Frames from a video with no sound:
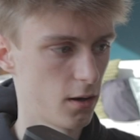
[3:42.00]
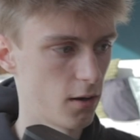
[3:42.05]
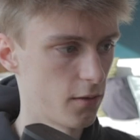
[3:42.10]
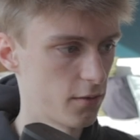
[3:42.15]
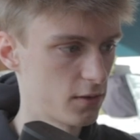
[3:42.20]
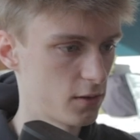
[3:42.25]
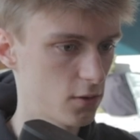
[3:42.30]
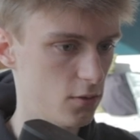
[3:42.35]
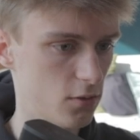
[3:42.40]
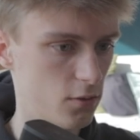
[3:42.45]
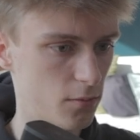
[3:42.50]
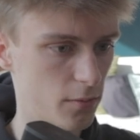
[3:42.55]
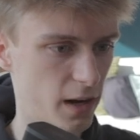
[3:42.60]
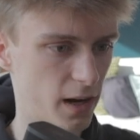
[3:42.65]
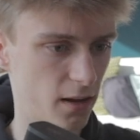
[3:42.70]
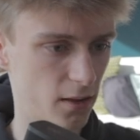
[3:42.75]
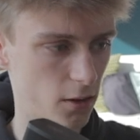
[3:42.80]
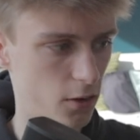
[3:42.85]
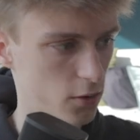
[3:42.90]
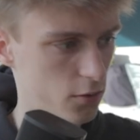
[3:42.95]
enough to
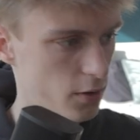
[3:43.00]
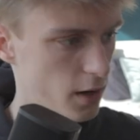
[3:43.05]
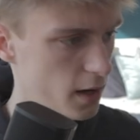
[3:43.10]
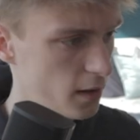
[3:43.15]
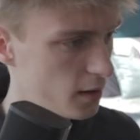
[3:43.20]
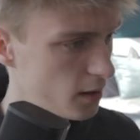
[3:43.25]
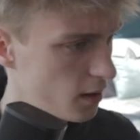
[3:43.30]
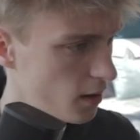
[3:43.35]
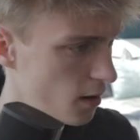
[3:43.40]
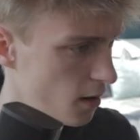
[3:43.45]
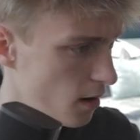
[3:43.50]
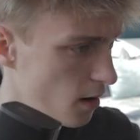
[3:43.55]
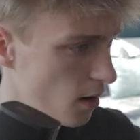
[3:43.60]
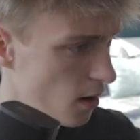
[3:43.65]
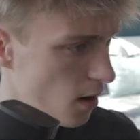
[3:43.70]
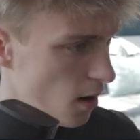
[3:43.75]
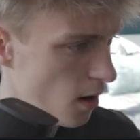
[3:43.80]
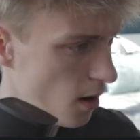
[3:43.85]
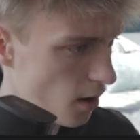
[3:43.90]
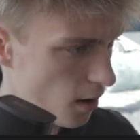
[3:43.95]
make it look great.
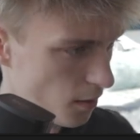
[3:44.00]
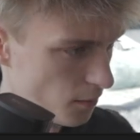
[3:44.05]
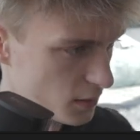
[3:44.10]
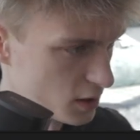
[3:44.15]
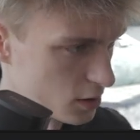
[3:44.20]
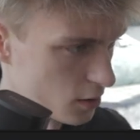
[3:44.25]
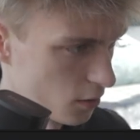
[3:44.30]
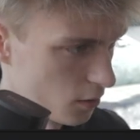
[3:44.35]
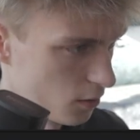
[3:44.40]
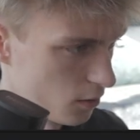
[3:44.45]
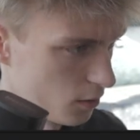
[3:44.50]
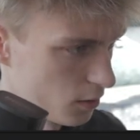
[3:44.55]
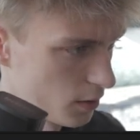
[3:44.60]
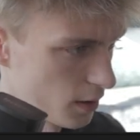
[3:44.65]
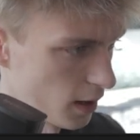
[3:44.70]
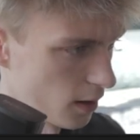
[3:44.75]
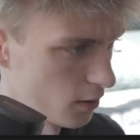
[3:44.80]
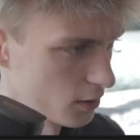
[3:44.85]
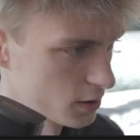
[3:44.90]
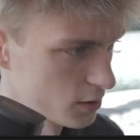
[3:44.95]
So you
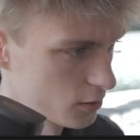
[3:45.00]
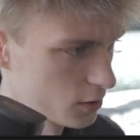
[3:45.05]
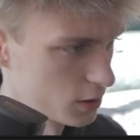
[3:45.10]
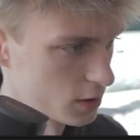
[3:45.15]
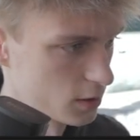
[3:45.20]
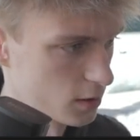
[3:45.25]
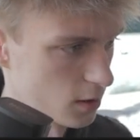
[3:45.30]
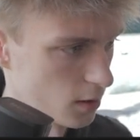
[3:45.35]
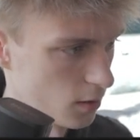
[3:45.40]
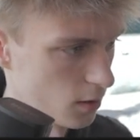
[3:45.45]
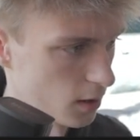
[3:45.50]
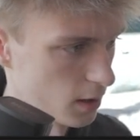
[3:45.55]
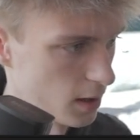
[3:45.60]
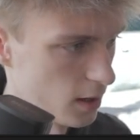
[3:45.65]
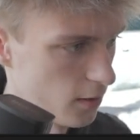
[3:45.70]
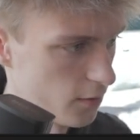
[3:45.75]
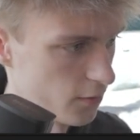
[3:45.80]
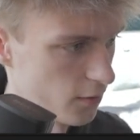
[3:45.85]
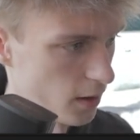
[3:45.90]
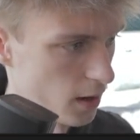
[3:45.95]
can also just
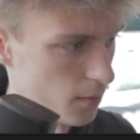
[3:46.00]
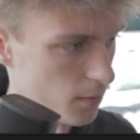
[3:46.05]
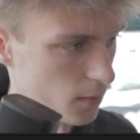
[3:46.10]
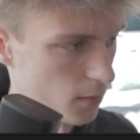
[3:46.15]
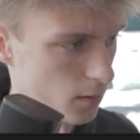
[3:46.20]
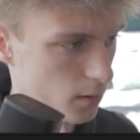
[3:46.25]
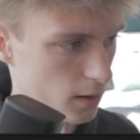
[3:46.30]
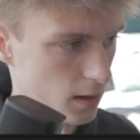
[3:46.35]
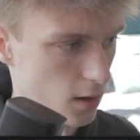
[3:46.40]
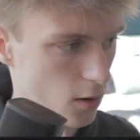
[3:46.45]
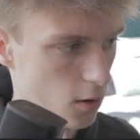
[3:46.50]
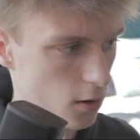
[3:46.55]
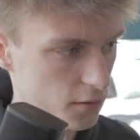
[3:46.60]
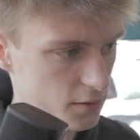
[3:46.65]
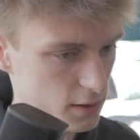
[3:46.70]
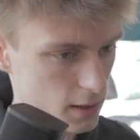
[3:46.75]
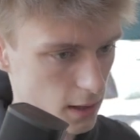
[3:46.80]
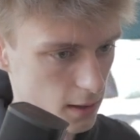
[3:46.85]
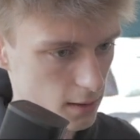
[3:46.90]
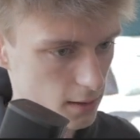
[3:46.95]
keyframe the
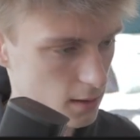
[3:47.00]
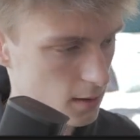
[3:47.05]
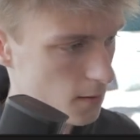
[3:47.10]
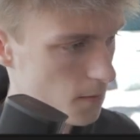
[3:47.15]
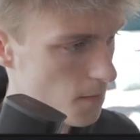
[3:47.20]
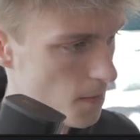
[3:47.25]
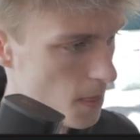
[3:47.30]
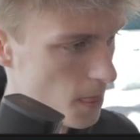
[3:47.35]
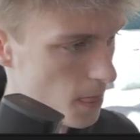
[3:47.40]
offset.